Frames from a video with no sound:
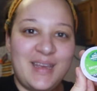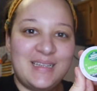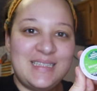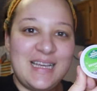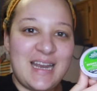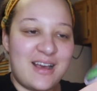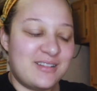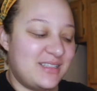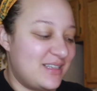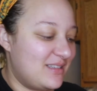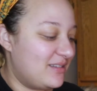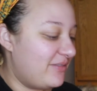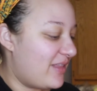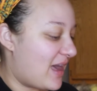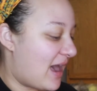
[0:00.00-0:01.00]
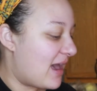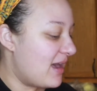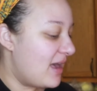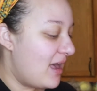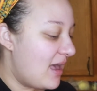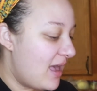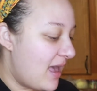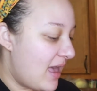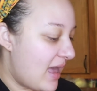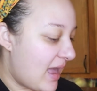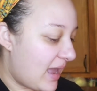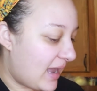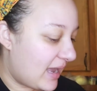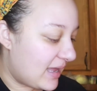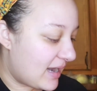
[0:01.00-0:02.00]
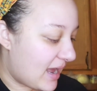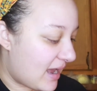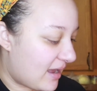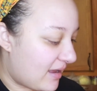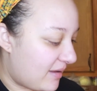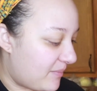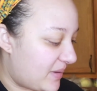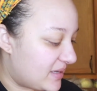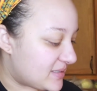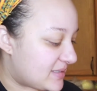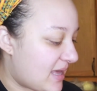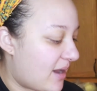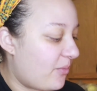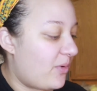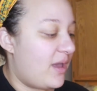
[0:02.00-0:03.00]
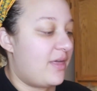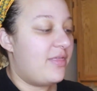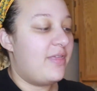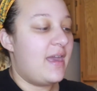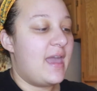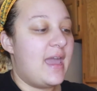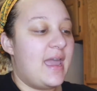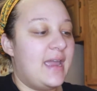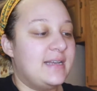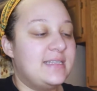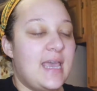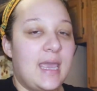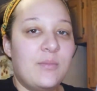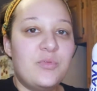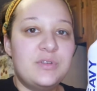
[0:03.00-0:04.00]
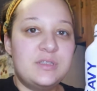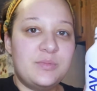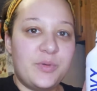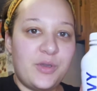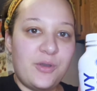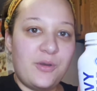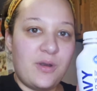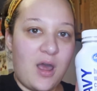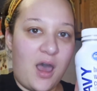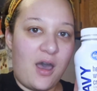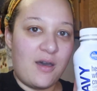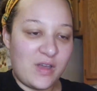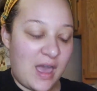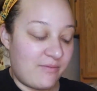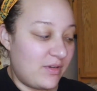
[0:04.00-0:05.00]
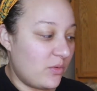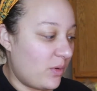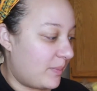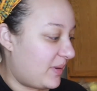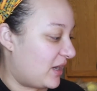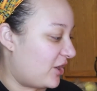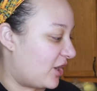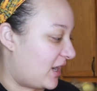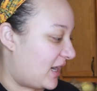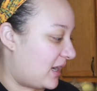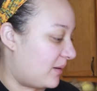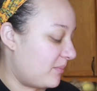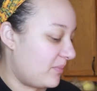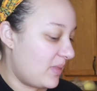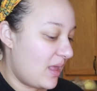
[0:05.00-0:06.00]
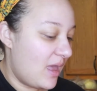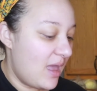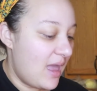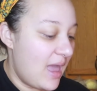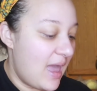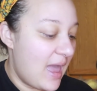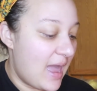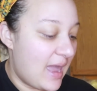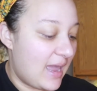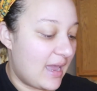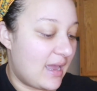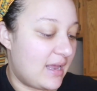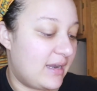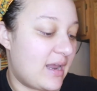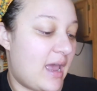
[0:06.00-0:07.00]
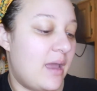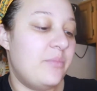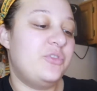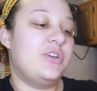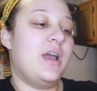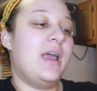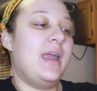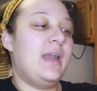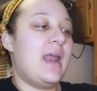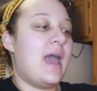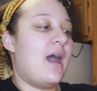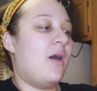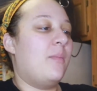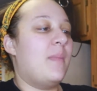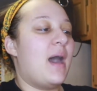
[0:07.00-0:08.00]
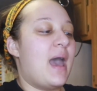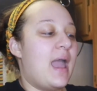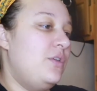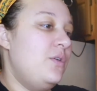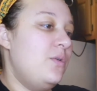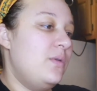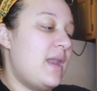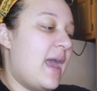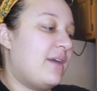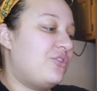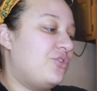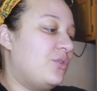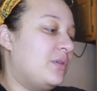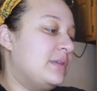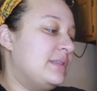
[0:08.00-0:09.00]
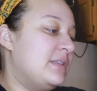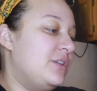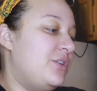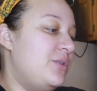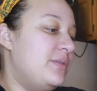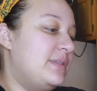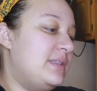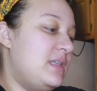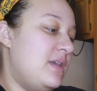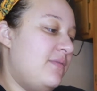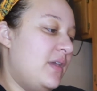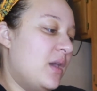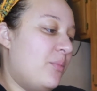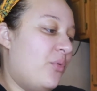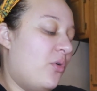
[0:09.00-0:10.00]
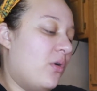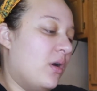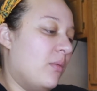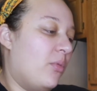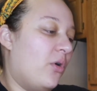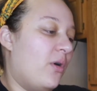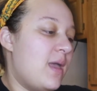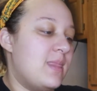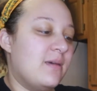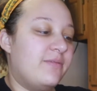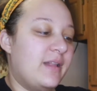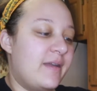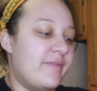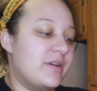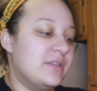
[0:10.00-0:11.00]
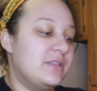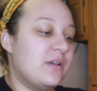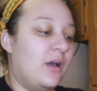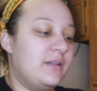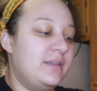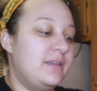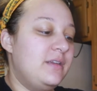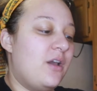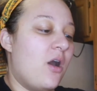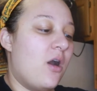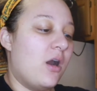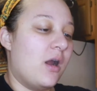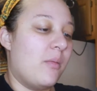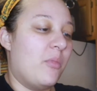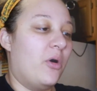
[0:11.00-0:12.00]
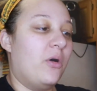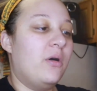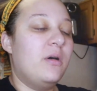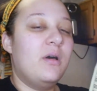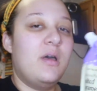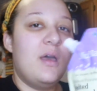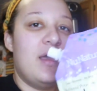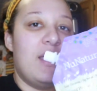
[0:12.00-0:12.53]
10 ounces of that. And I mix that with a tablespoon of heavy whipping cream. And I'm trying out my New Naturals New Stevia Pourable in the flavor Salted Caramel.